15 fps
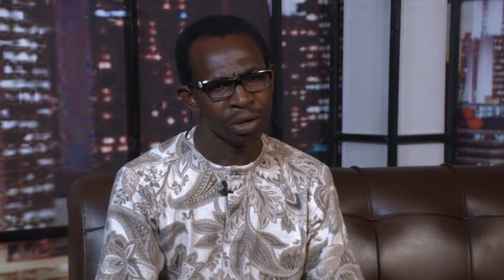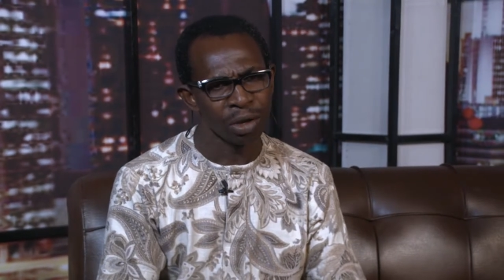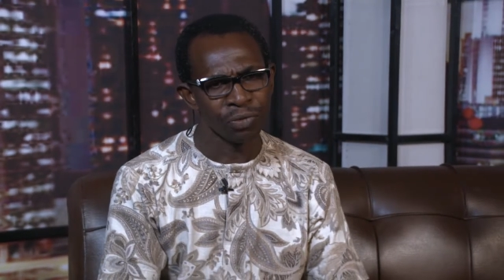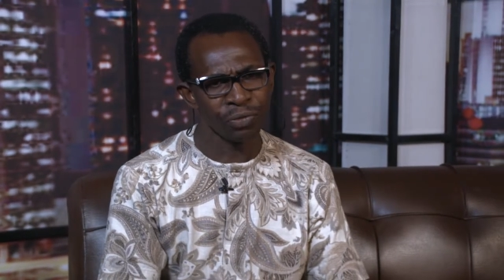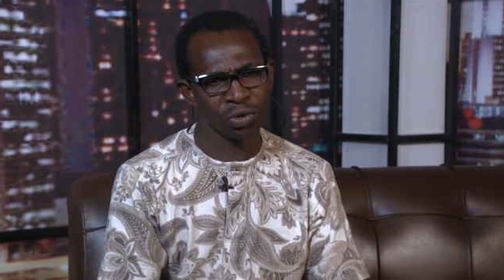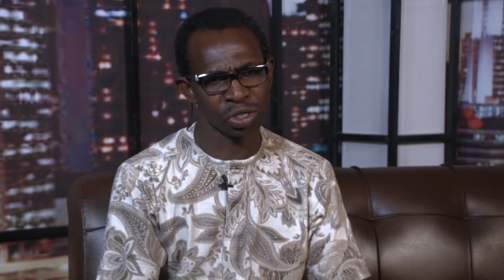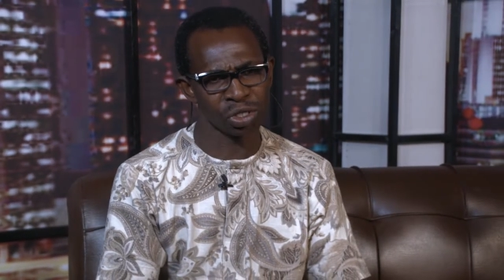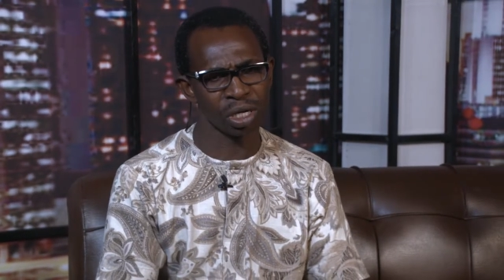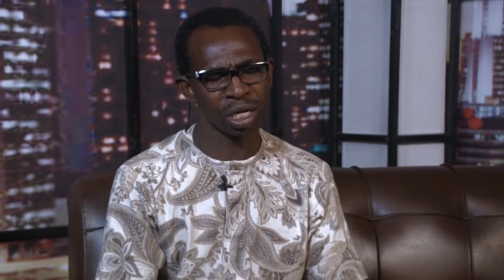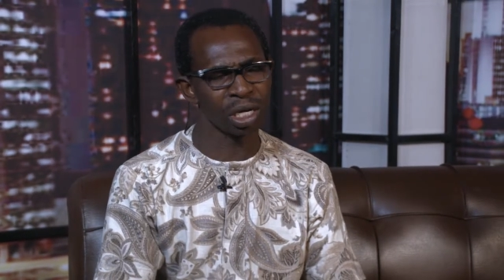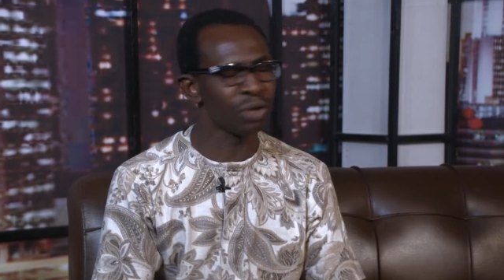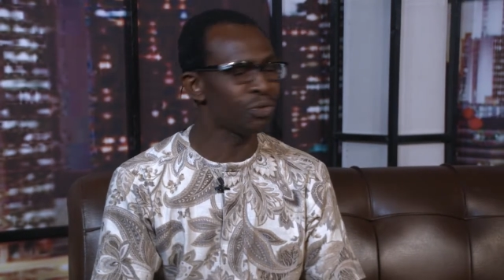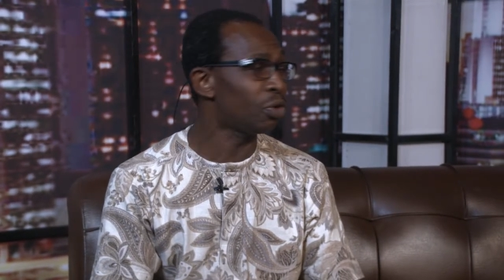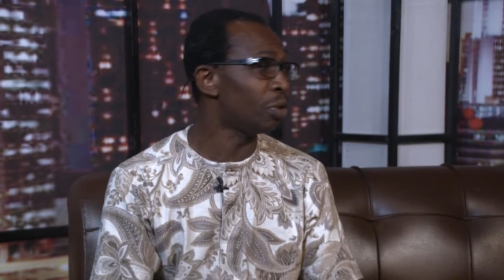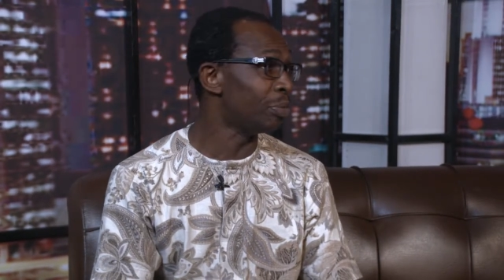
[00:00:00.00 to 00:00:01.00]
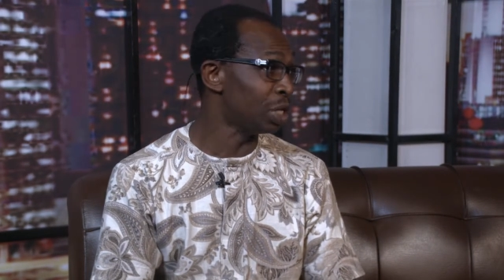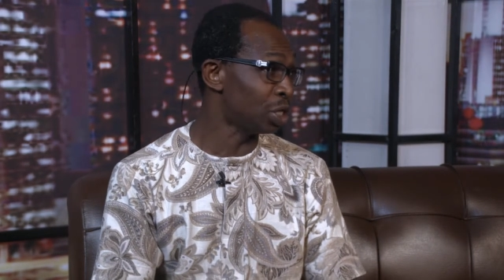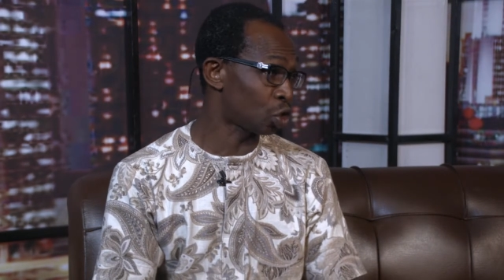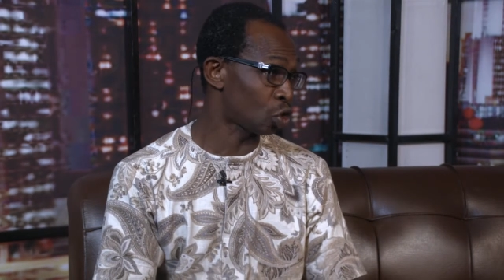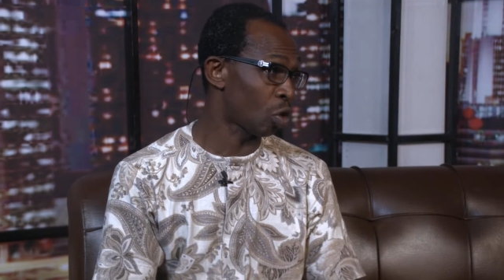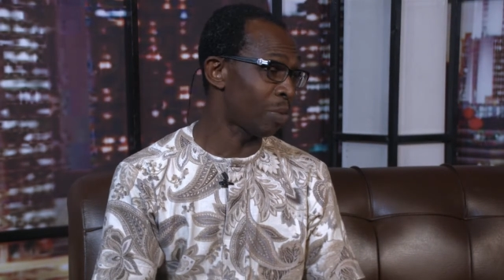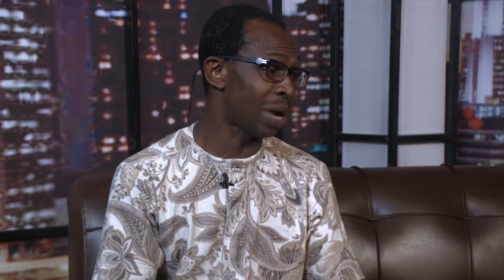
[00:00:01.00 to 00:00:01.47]
Fortunately for me,
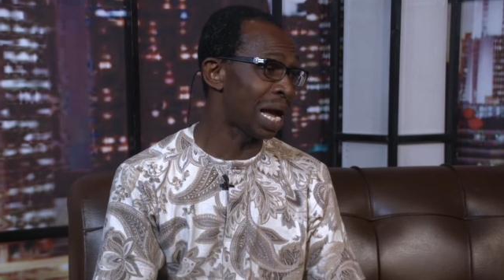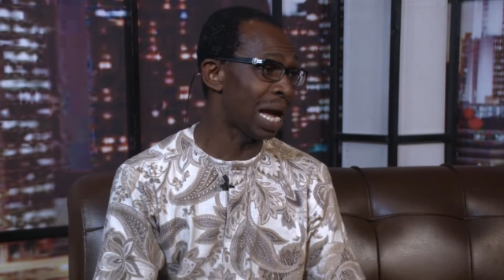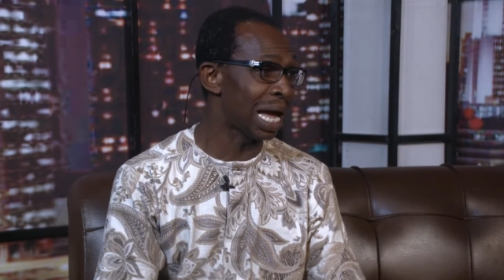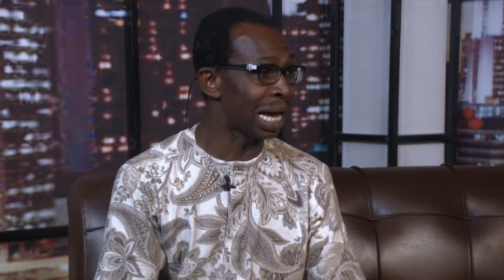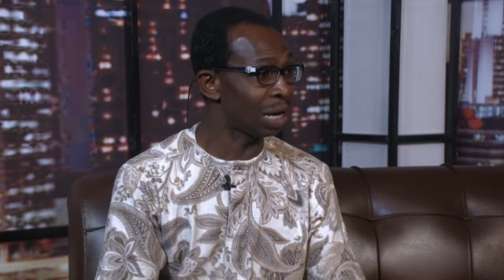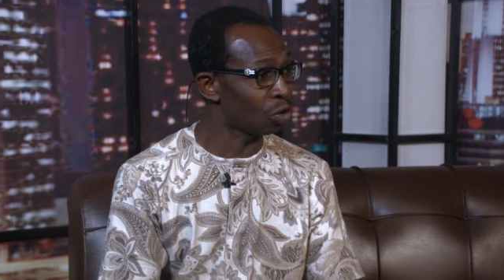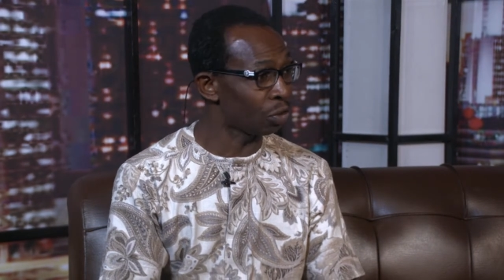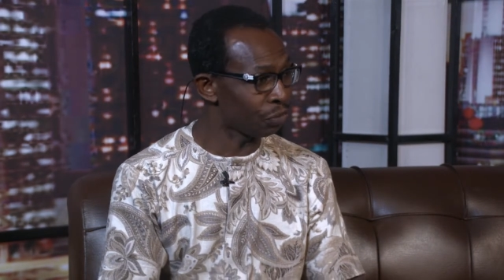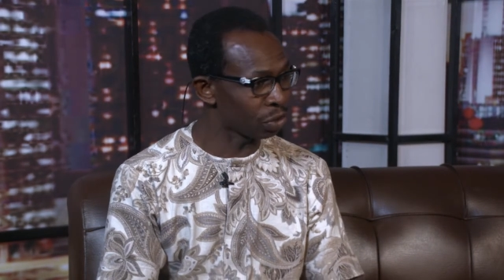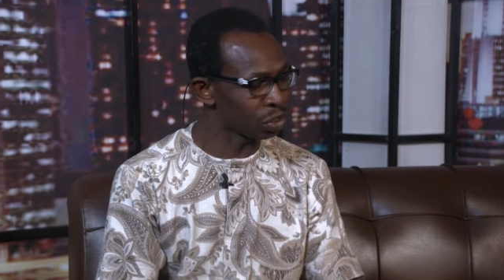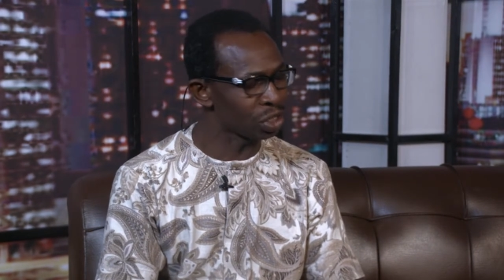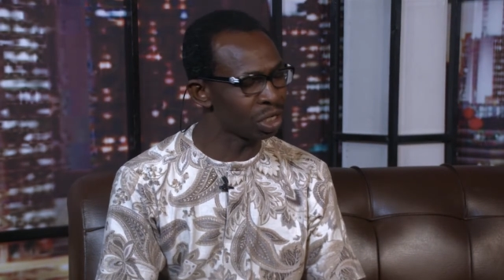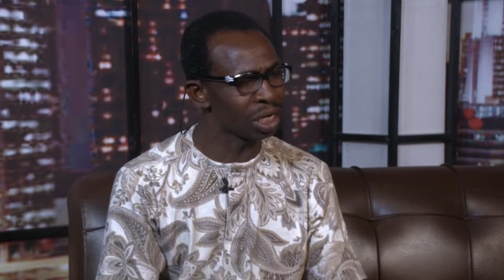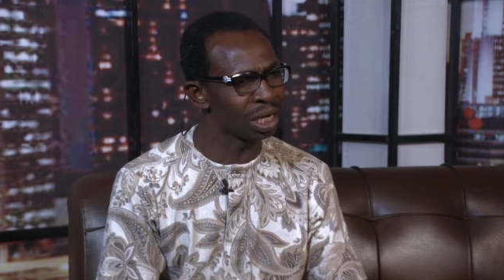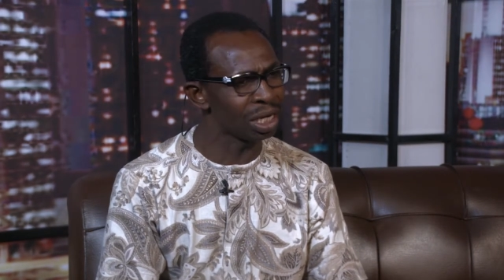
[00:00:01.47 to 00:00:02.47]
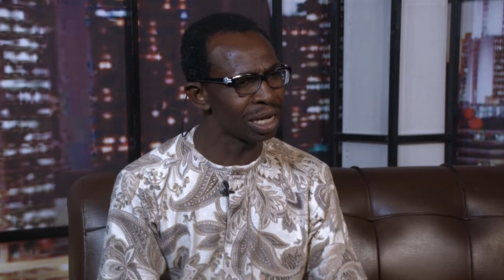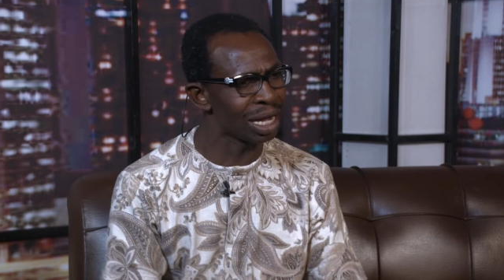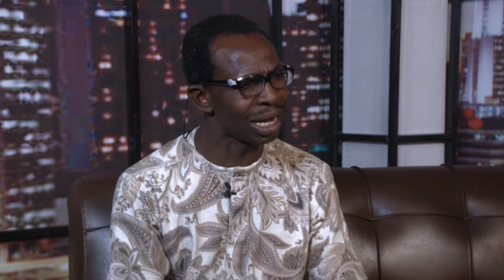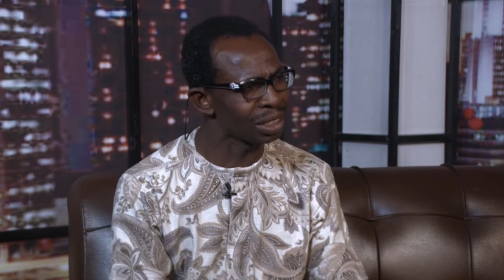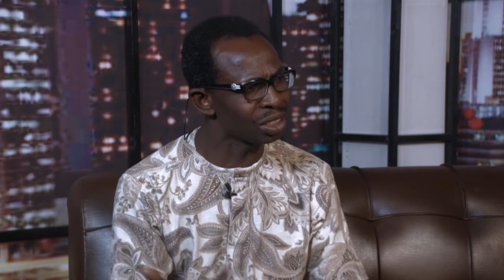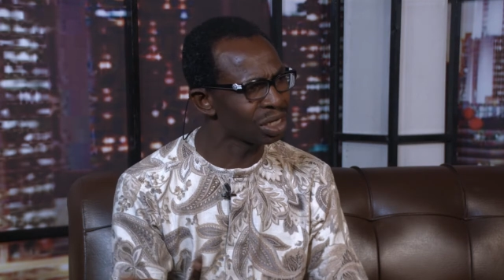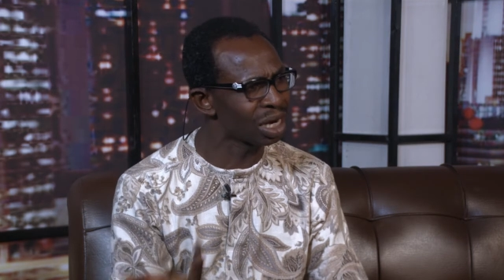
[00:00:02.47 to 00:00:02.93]
somehow, and unfortunately,
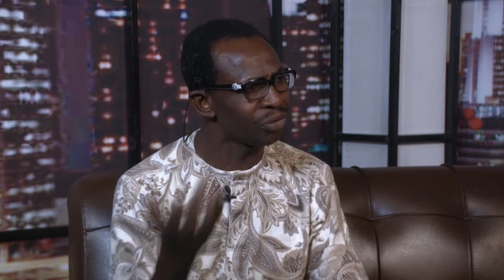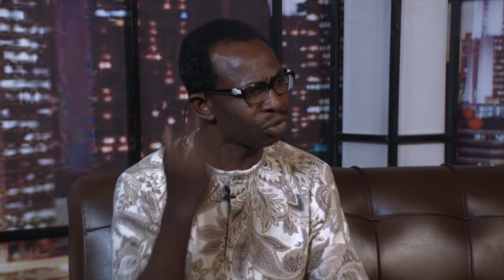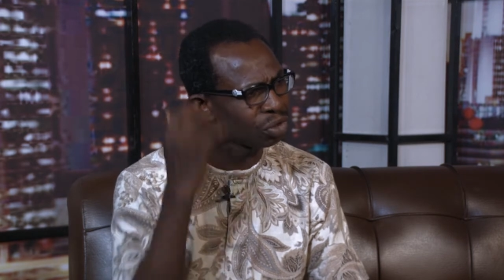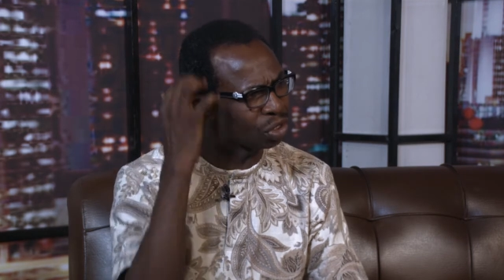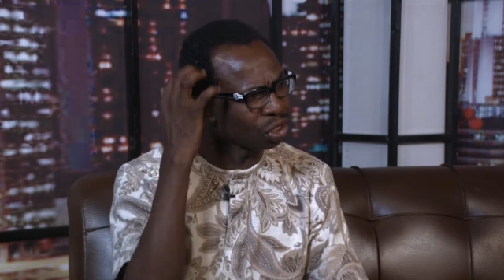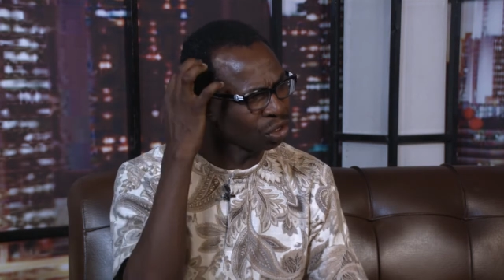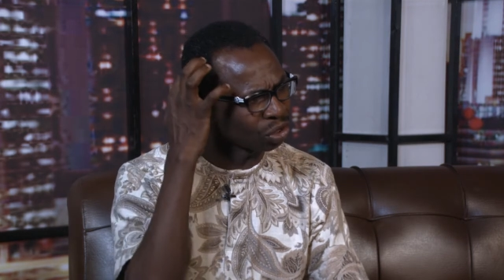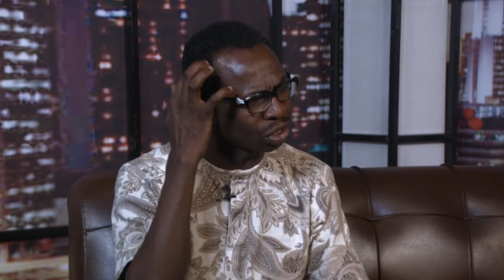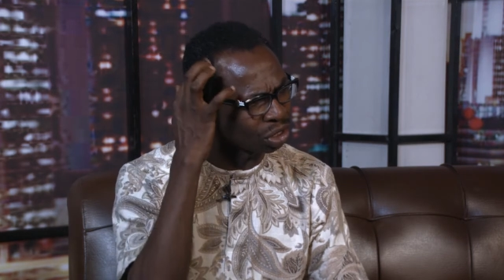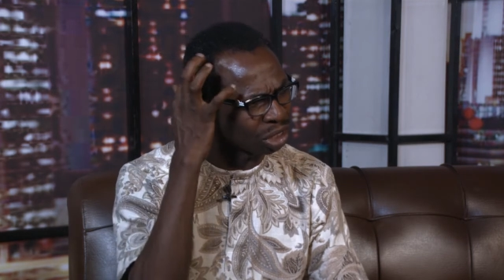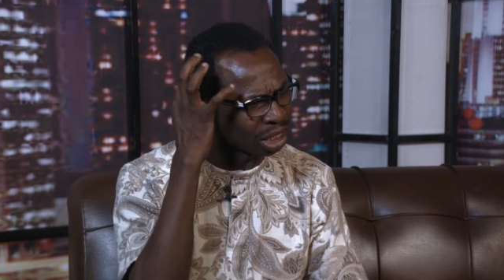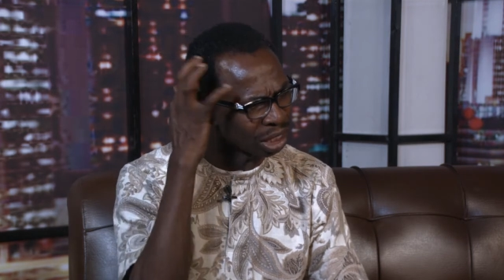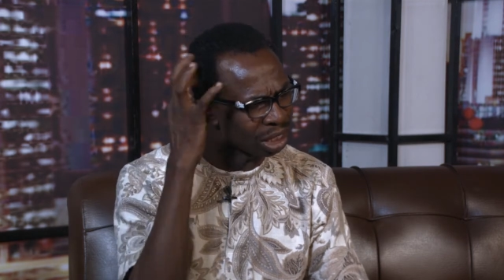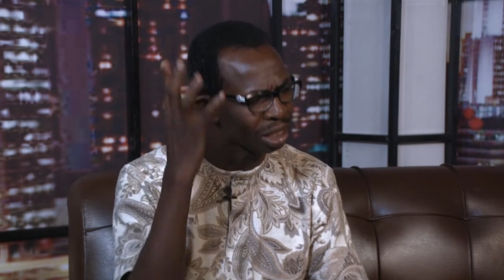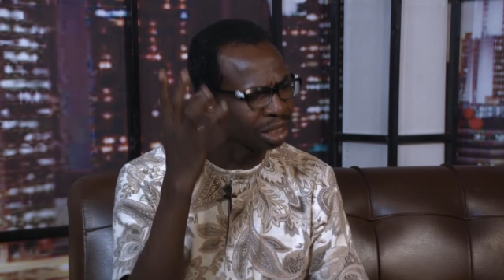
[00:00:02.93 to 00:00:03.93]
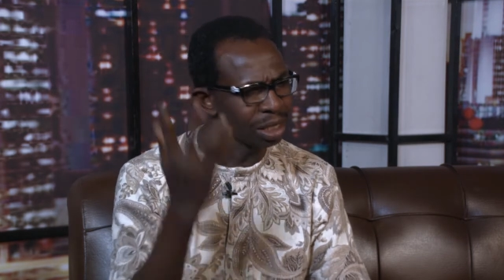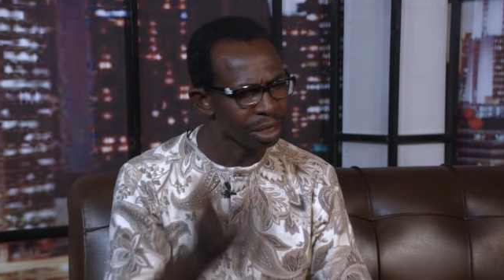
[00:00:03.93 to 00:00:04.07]
I traveled the other day.